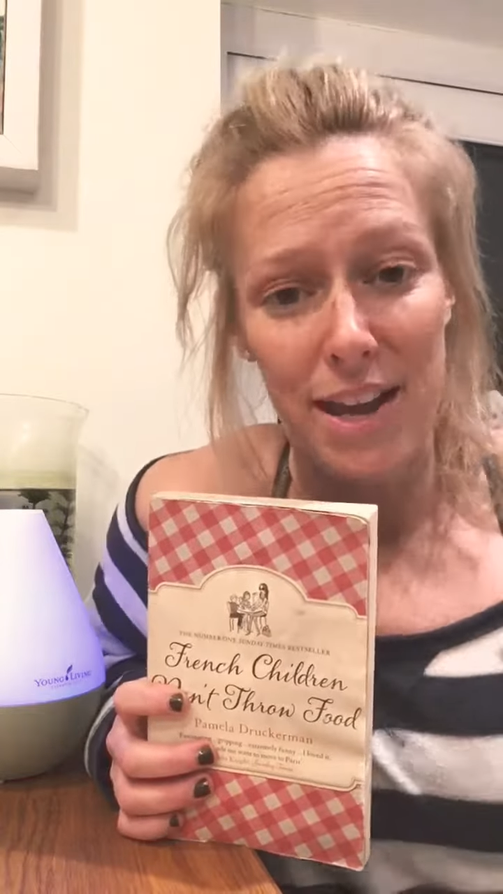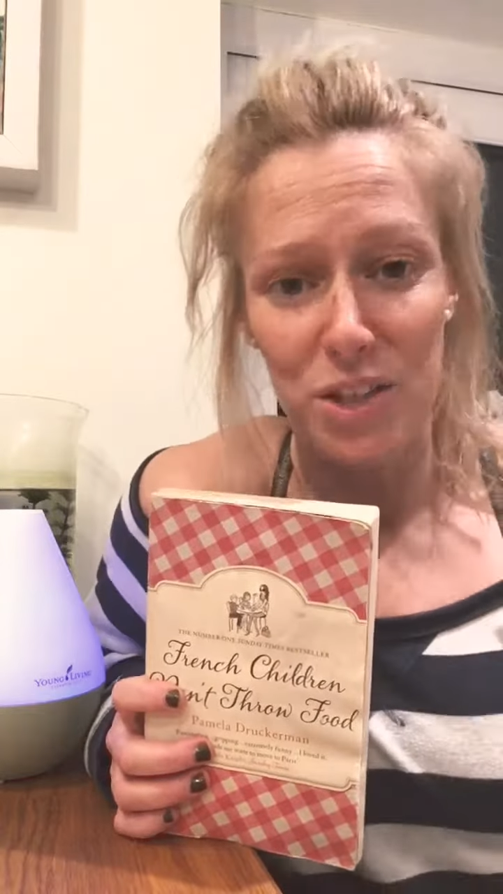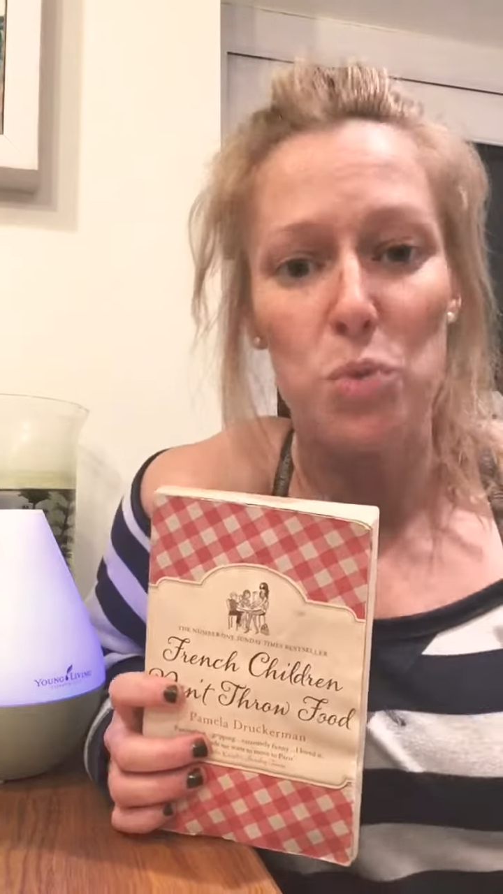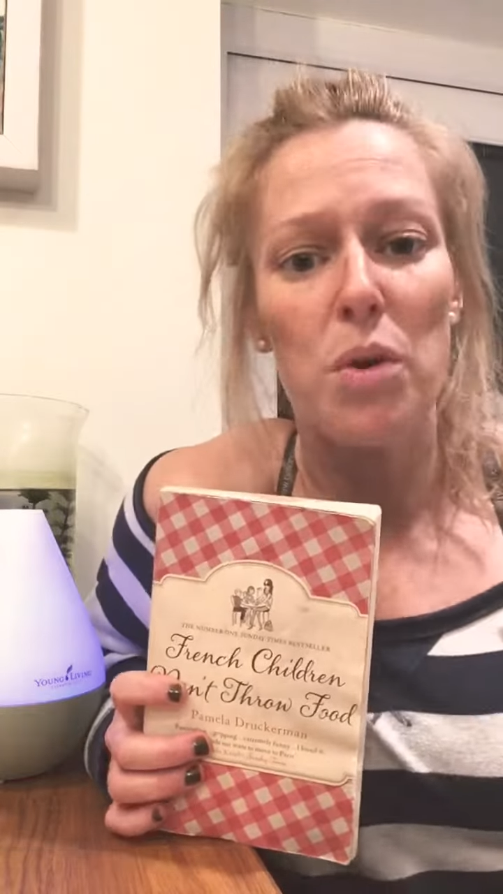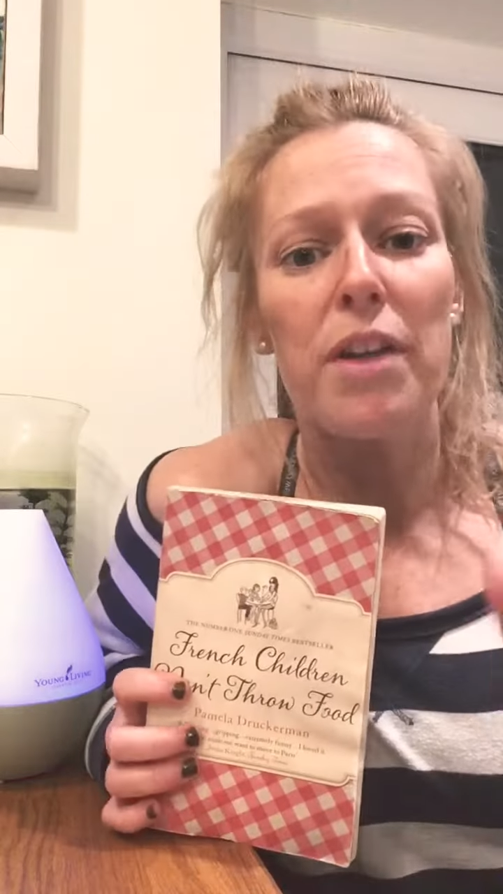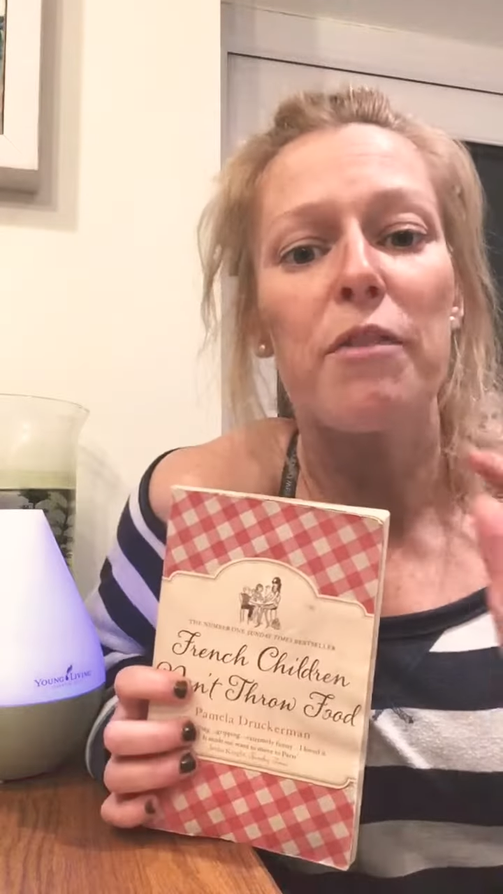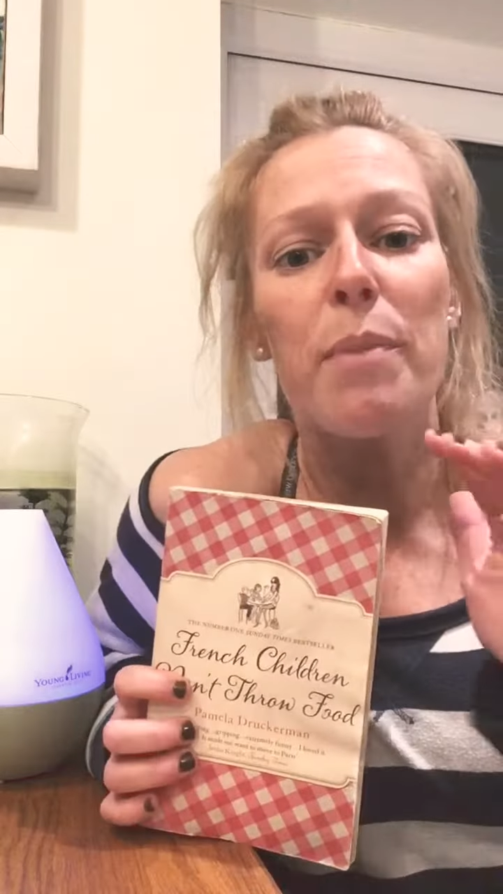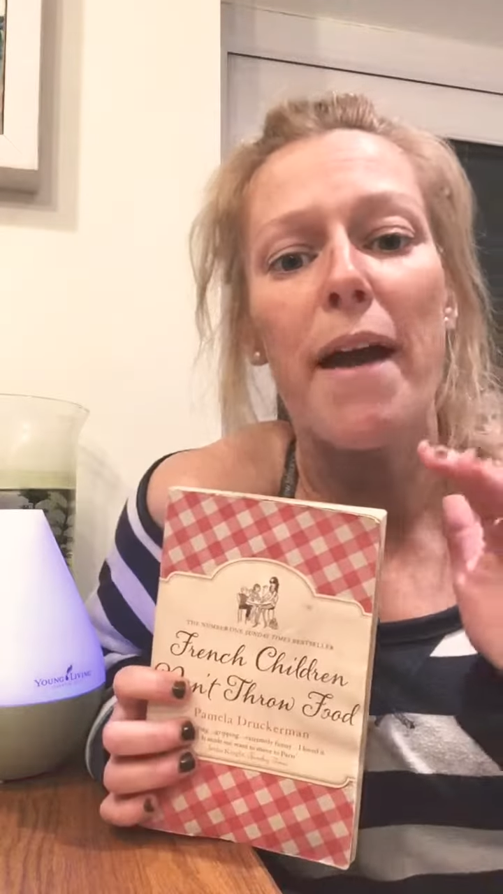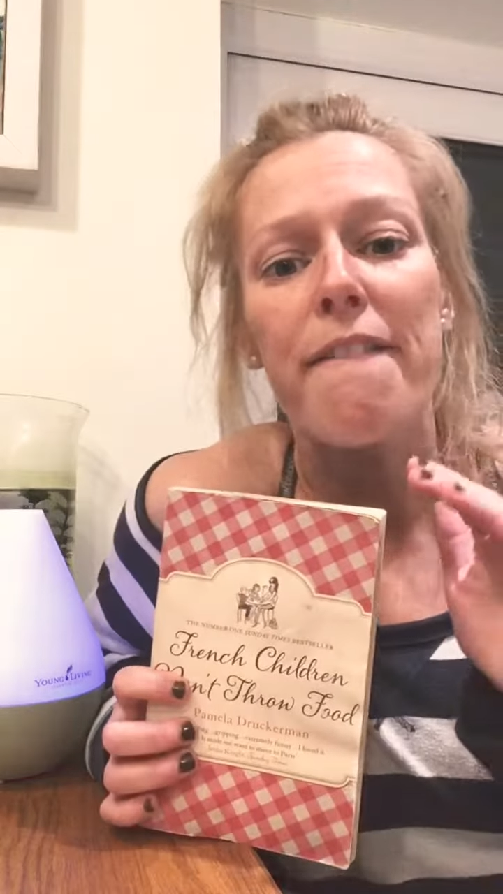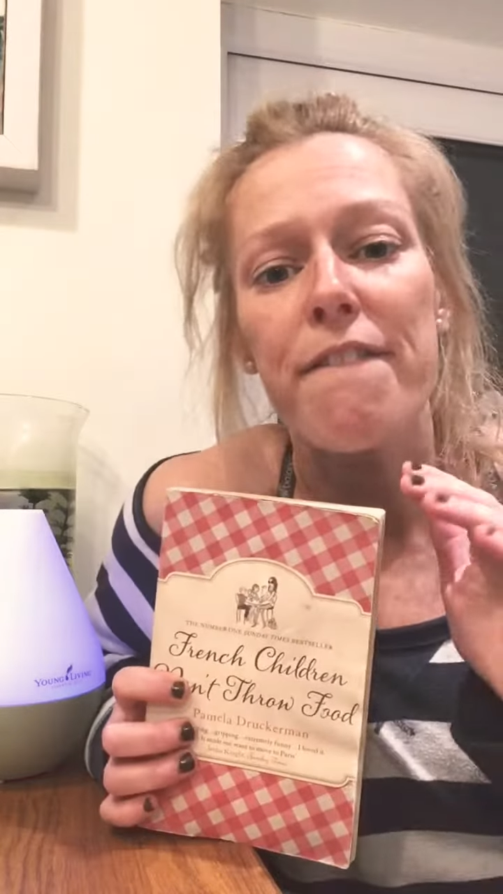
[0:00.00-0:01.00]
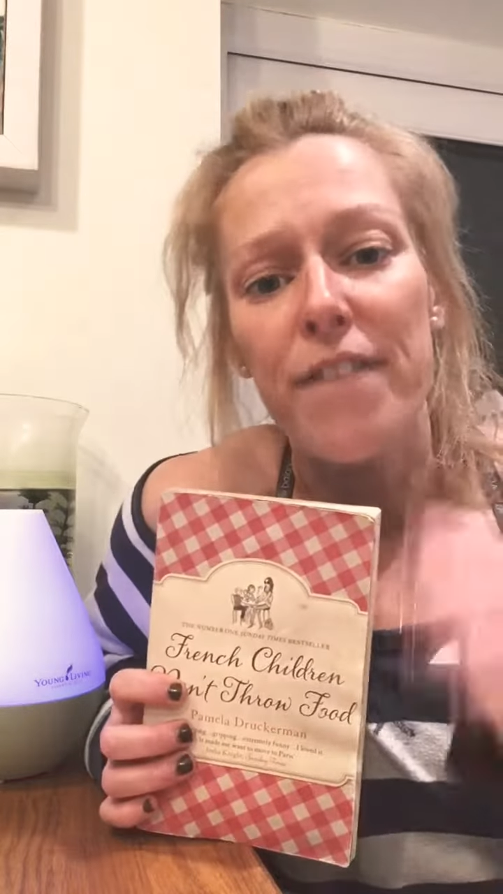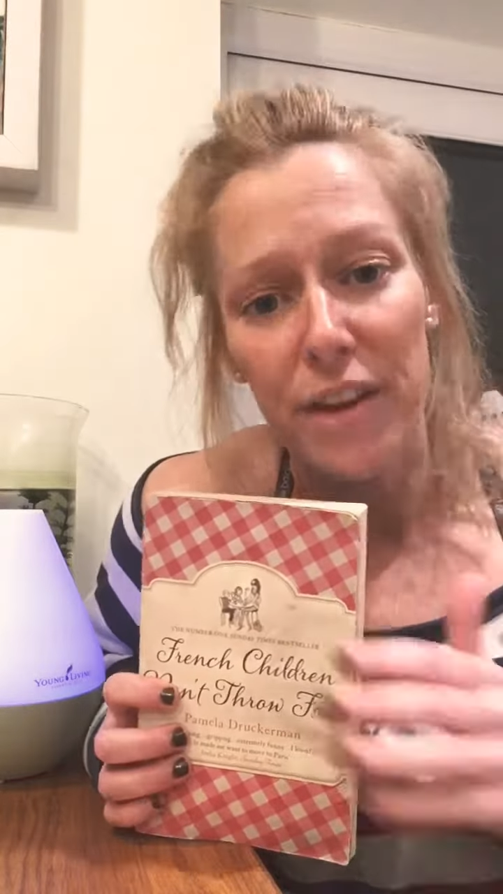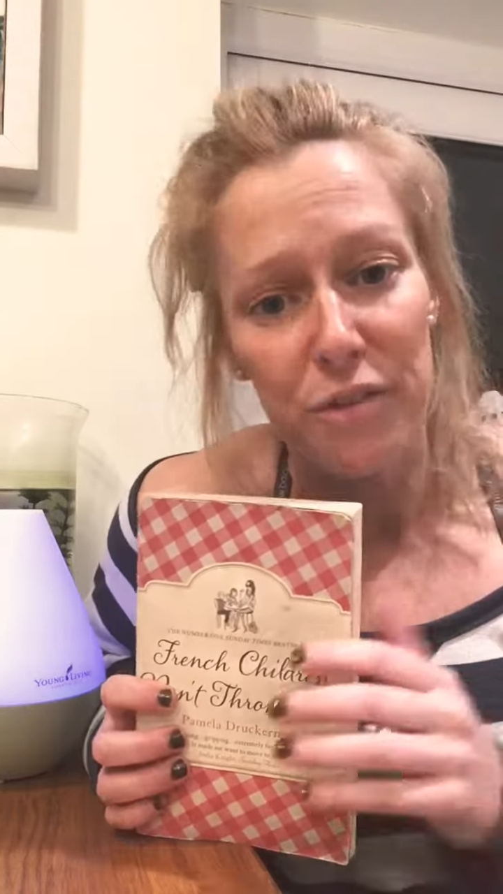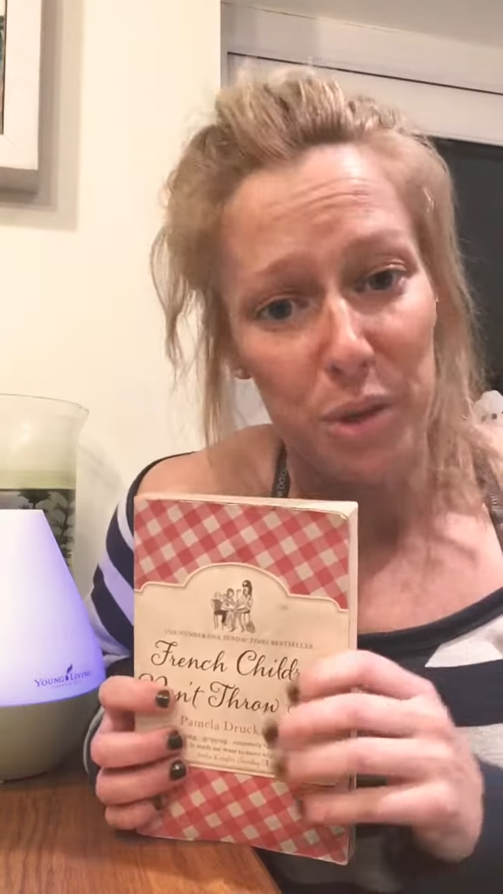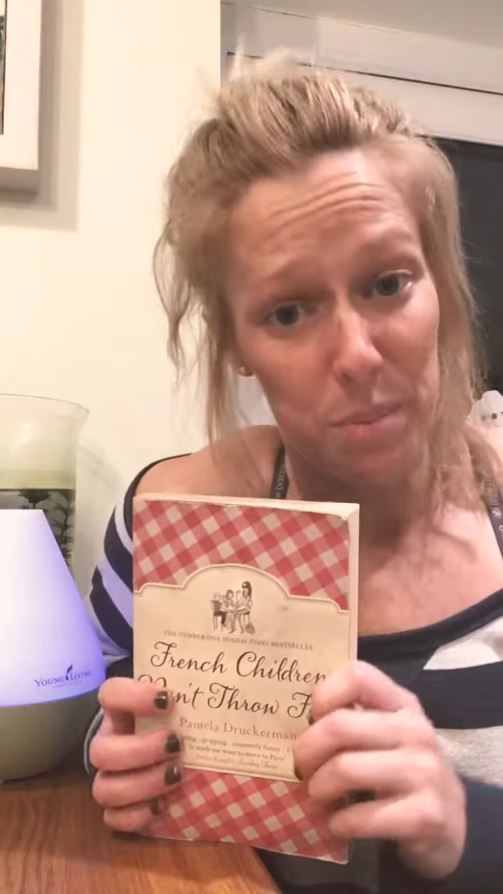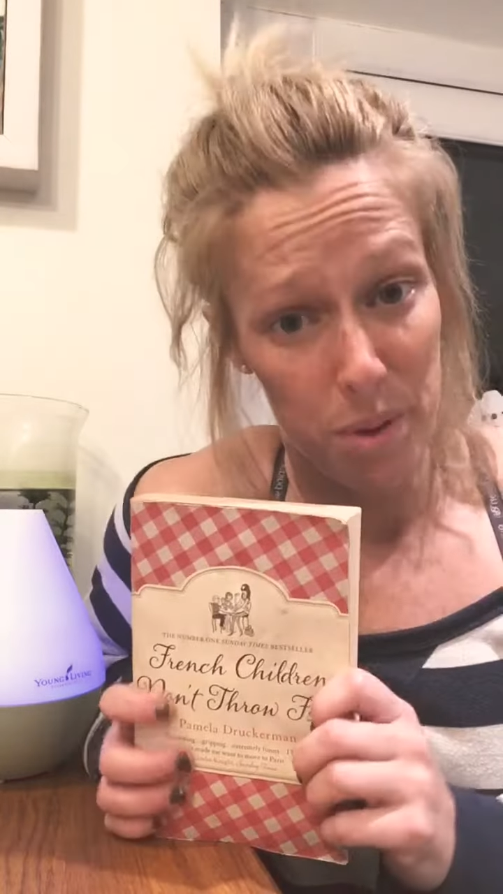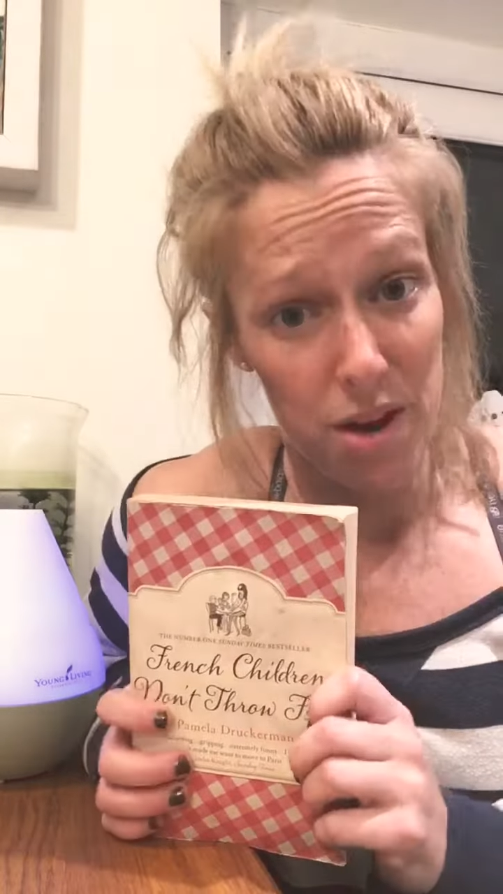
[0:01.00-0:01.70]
is one of my favorite